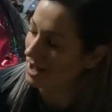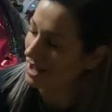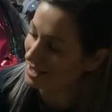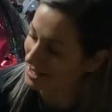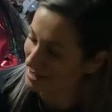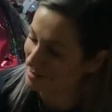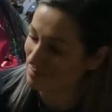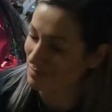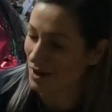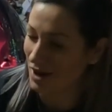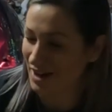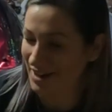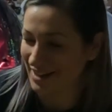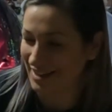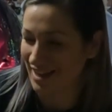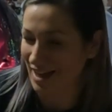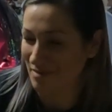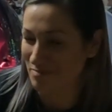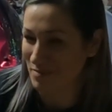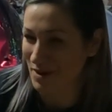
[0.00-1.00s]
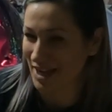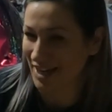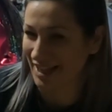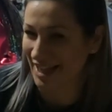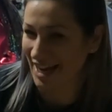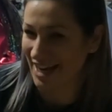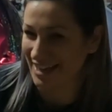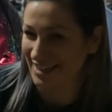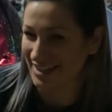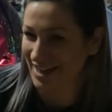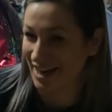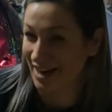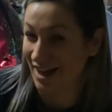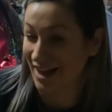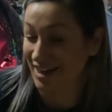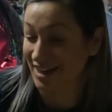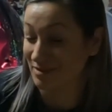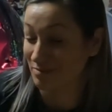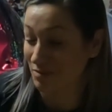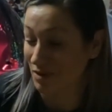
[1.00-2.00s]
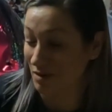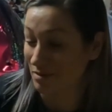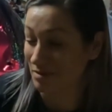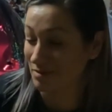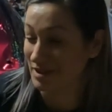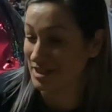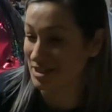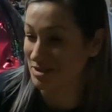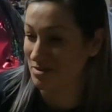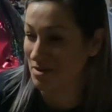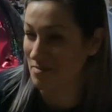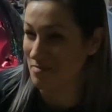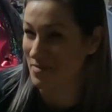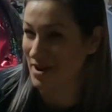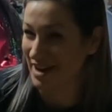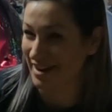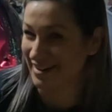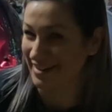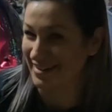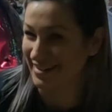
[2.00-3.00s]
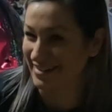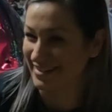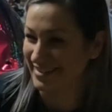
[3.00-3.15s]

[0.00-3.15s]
I can park in that pit lane and I can probably do it better.